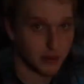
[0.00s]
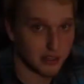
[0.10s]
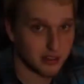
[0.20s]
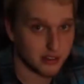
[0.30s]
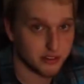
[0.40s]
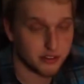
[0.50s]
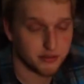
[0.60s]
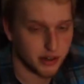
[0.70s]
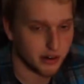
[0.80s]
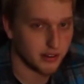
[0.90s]
bank is the
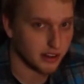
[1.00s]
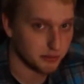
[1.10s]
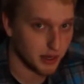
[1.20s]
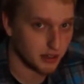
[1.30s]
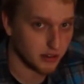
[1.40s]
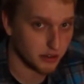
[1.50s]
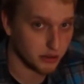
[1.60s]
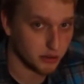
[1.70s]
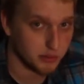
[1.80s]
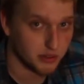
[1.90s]
very last bank on the
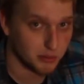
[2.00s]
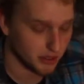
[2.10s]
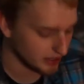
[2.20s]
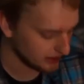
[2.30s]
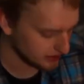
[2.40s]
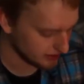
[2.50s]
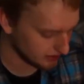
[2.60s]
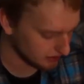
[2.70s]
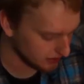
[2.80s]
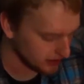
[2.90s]
hoop, number
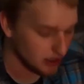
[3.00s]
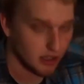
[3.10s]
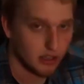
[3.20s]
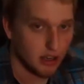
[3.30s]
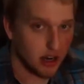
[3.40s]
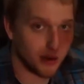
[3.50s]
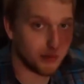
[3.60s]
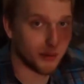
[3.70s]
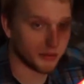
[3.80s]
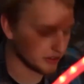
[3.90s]
19.
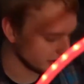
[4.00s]
Um, I'm just